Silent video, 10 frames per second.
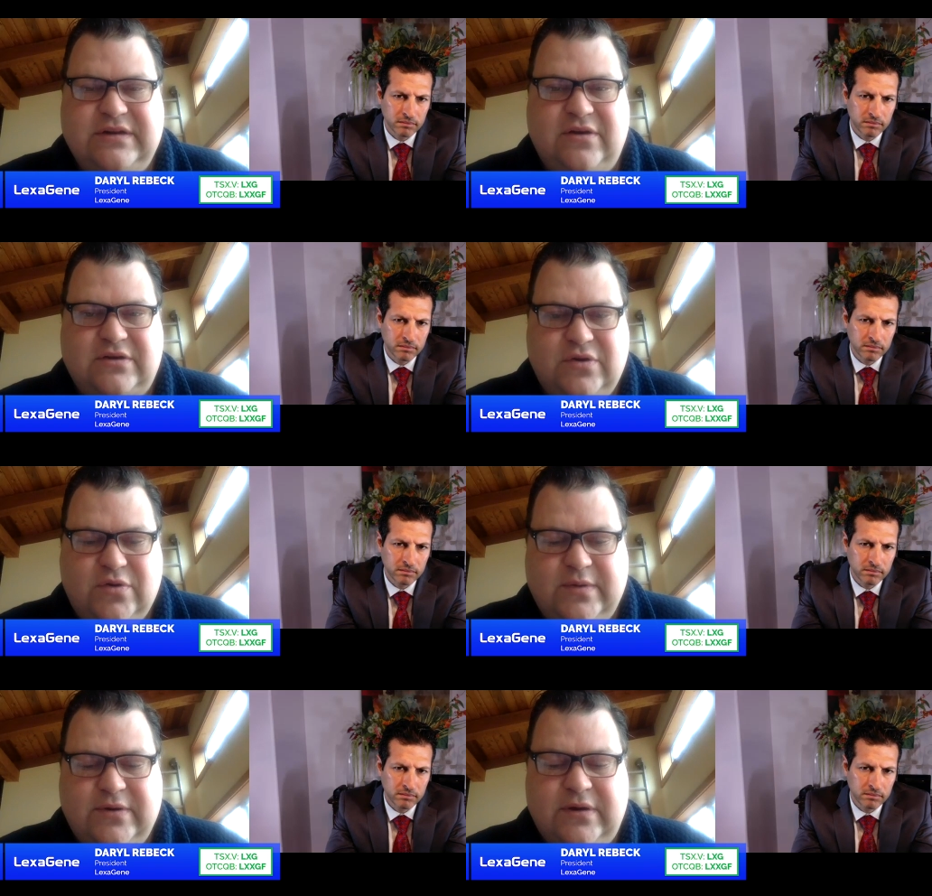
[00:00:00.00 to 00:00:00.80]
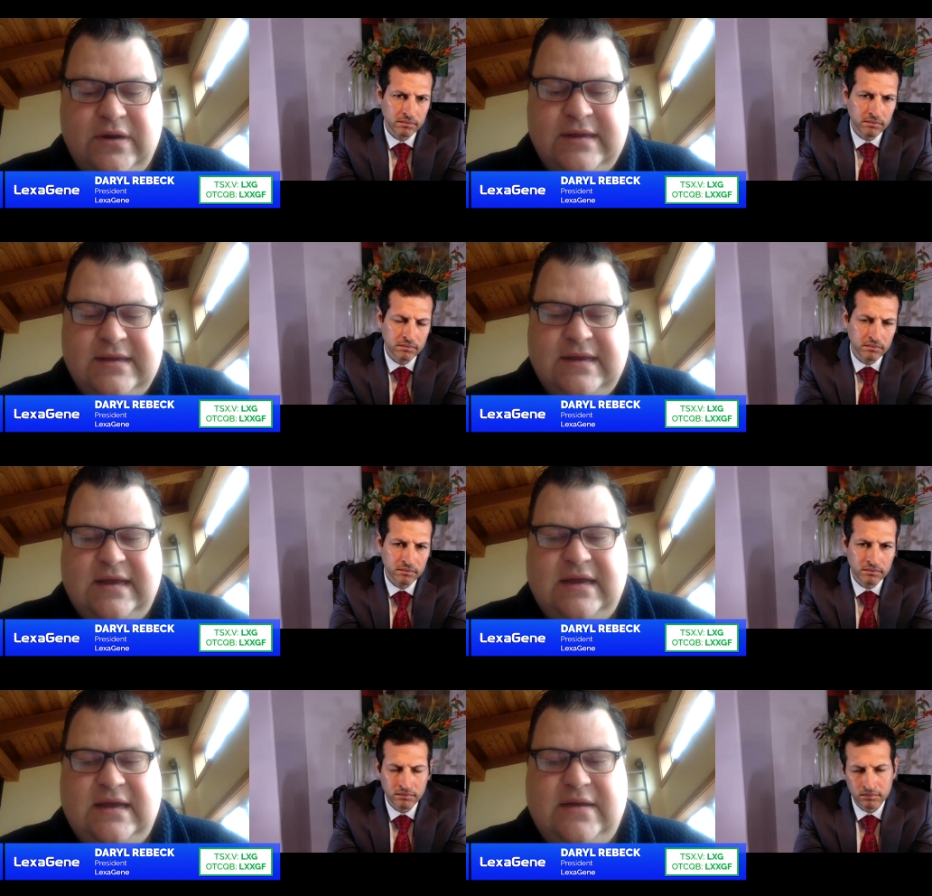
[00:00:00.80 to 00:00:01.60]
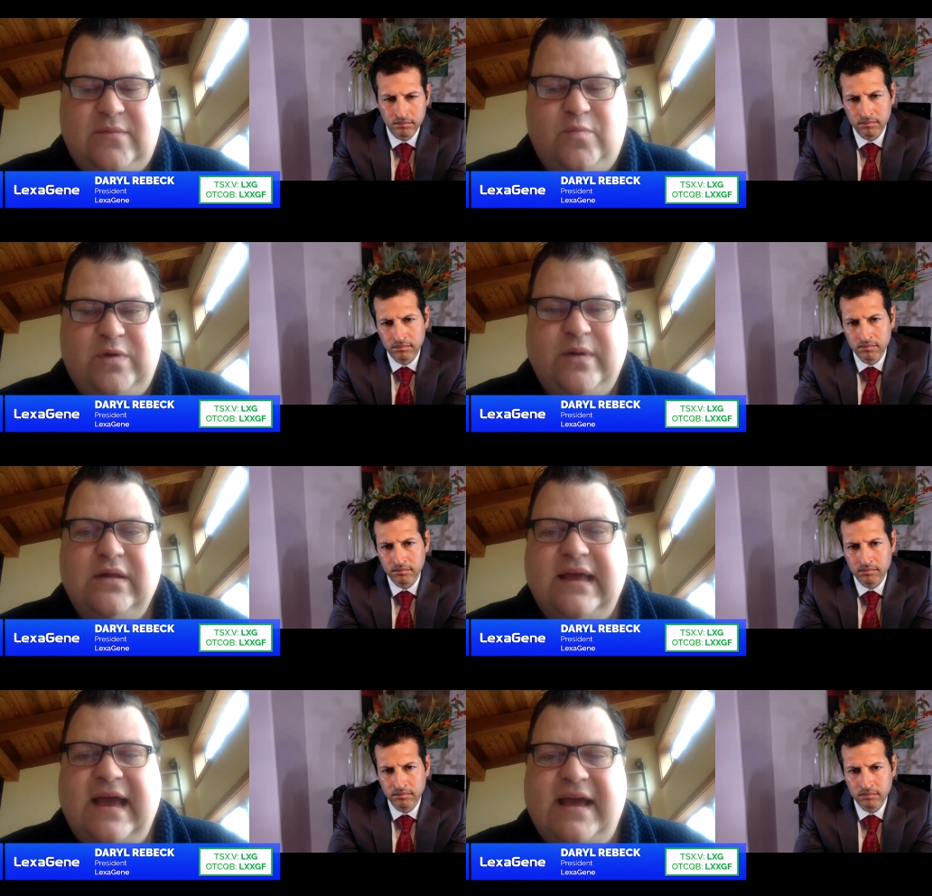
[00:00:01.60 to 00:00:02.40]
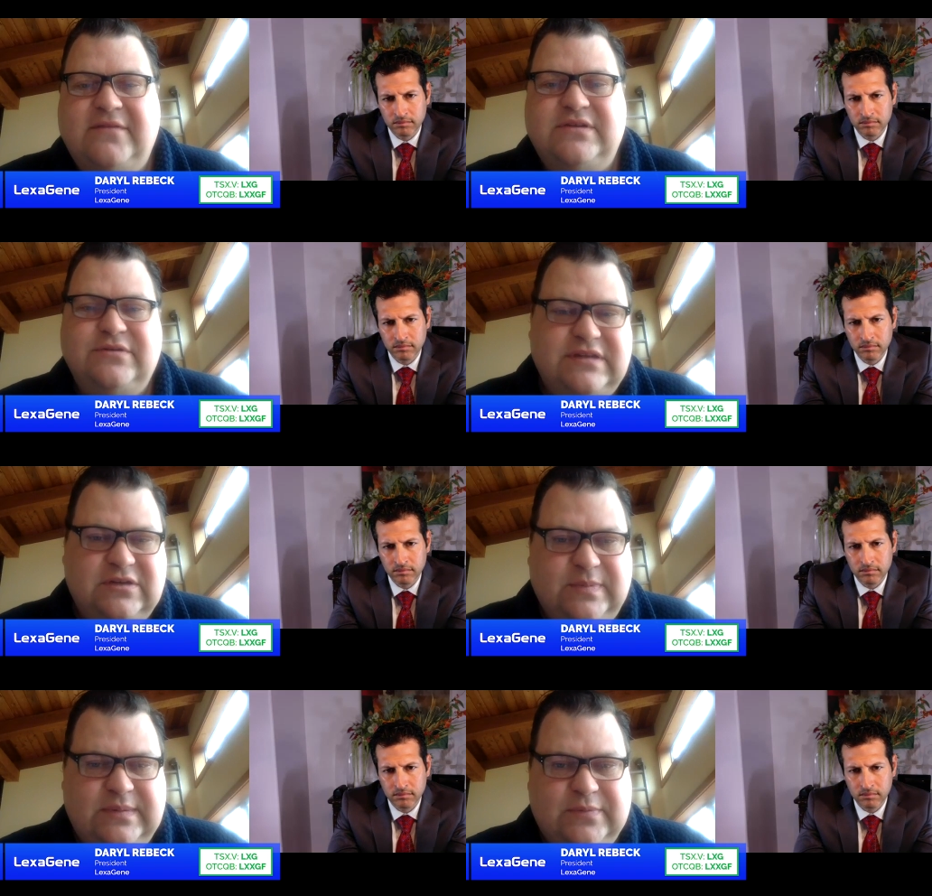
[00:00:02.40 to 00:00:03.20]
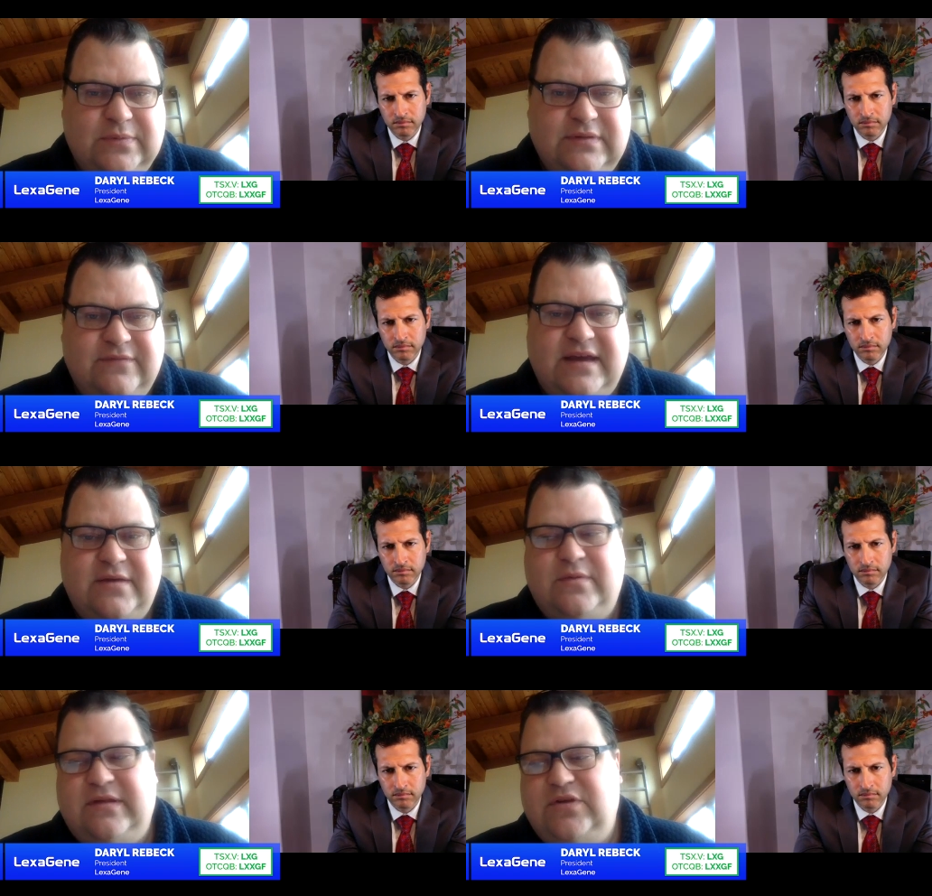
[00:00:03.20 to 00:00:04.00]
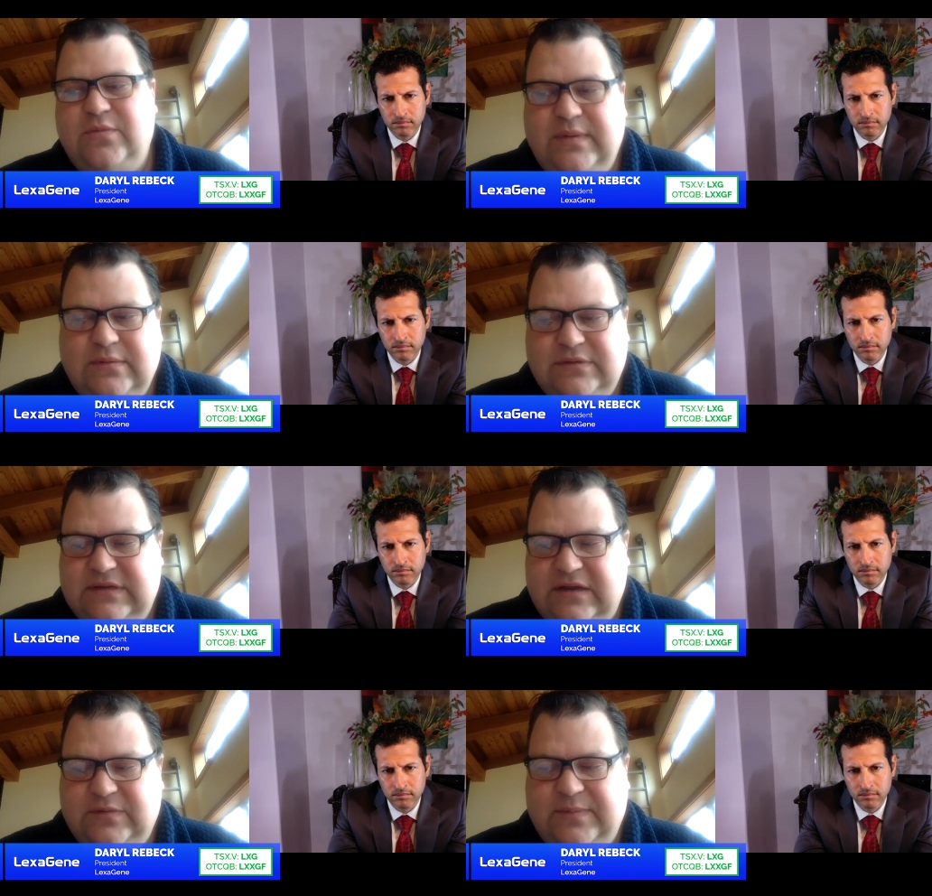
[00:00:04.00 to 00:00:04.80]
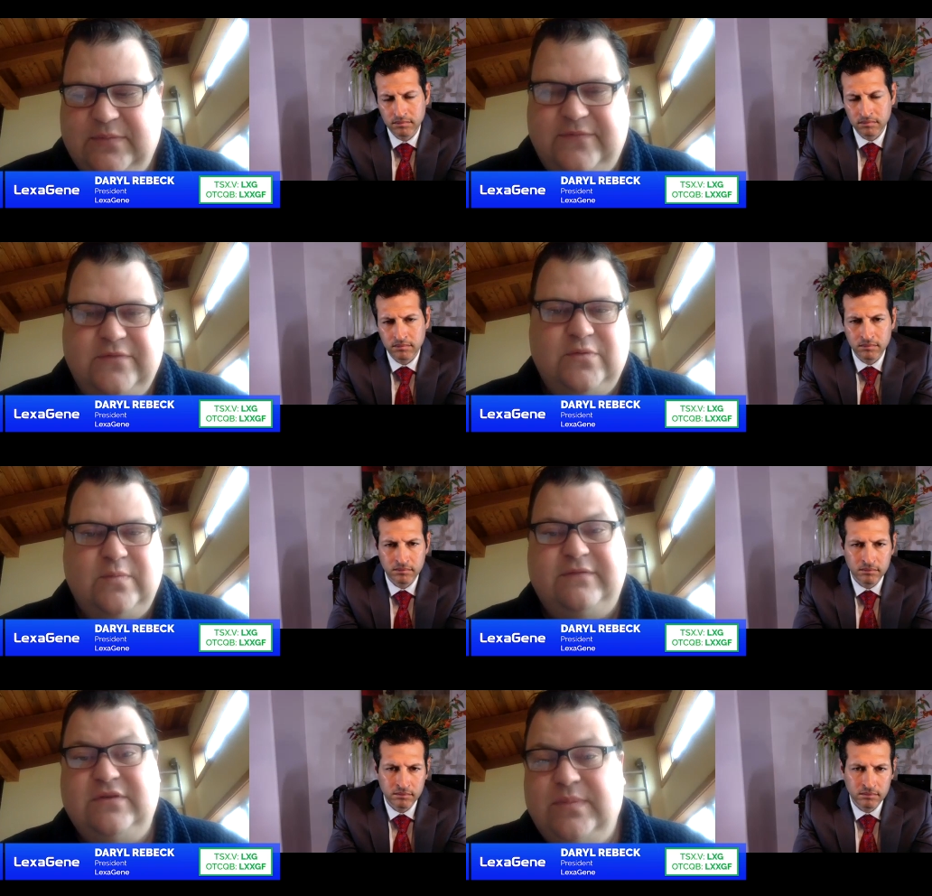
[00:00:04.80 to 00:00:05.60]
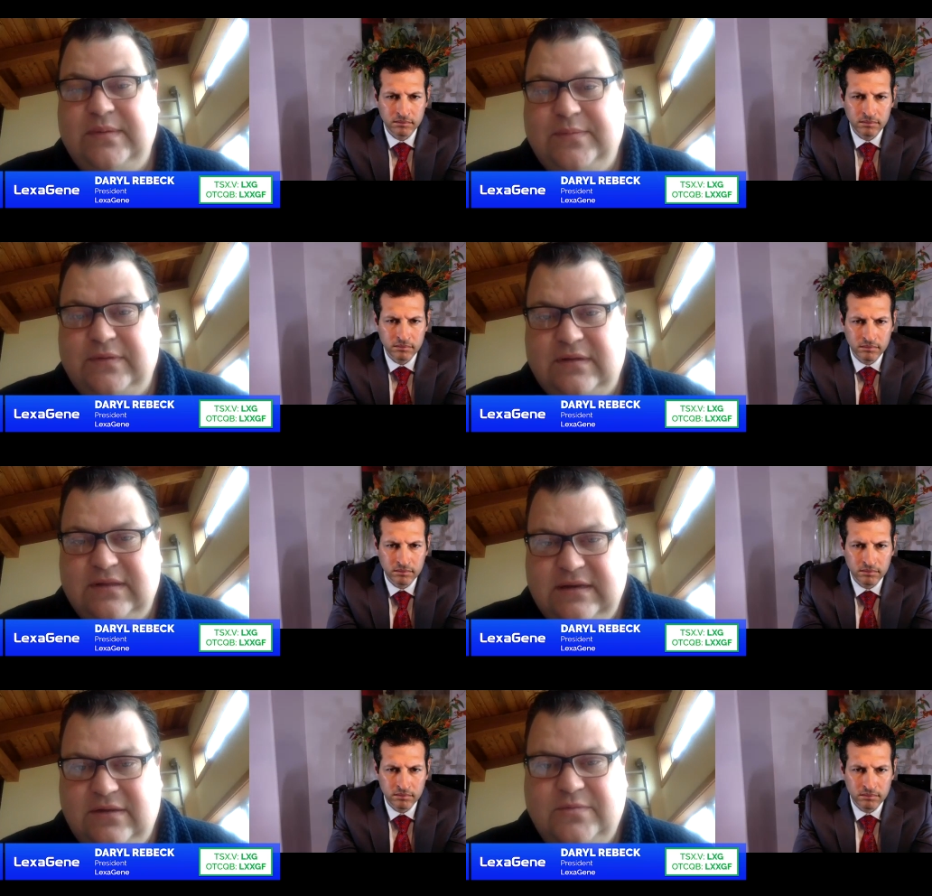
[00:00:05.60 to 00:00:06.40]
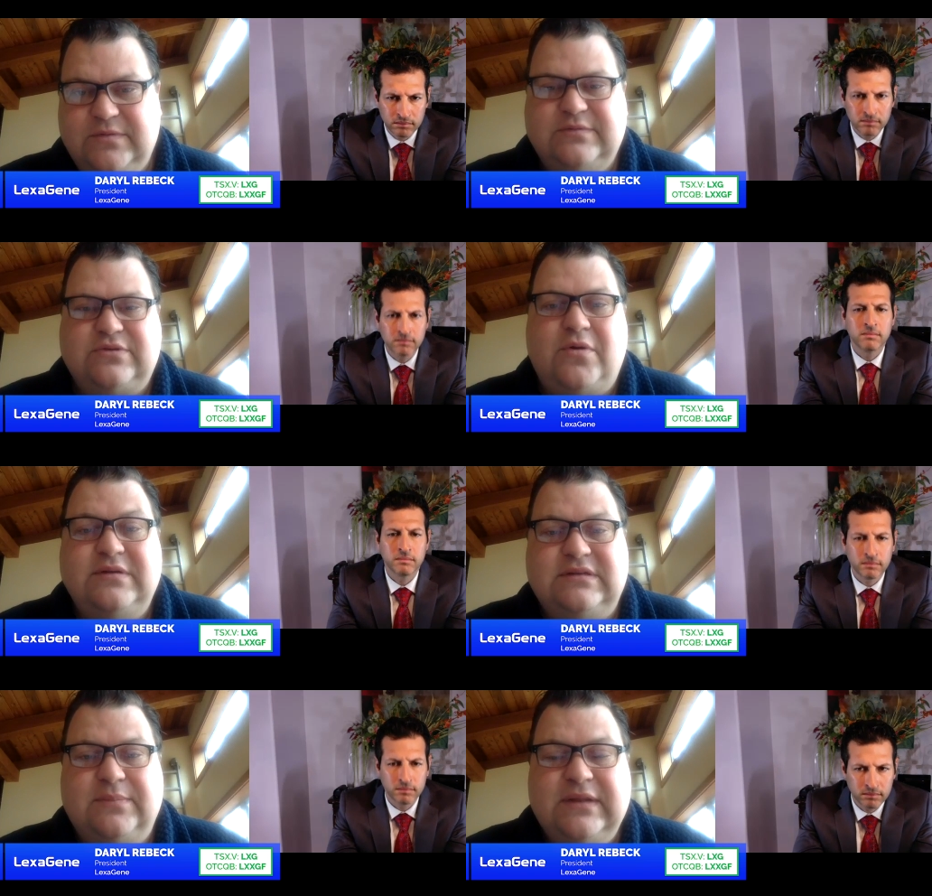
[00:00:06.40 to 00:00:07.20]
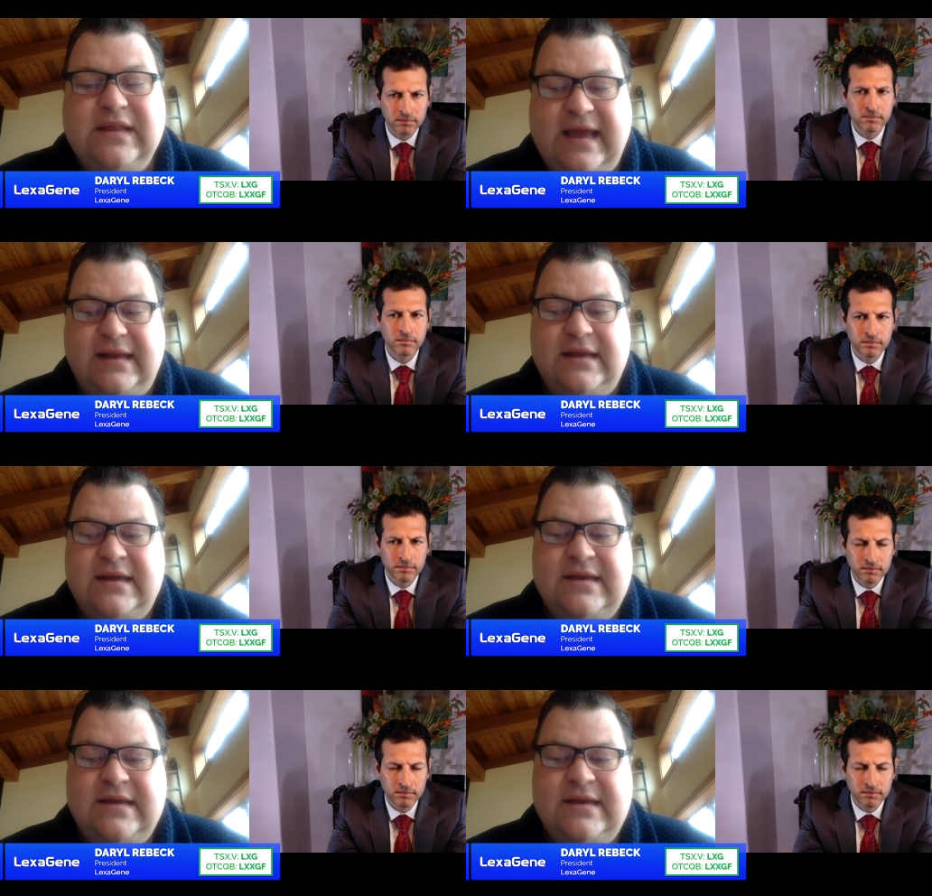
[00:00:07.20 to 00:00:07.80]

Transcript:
Speaker 1: in October, um, we will have two salespeople in vet, we'll have two salespeople in food, we'll have two people in clinical, which was always the plan.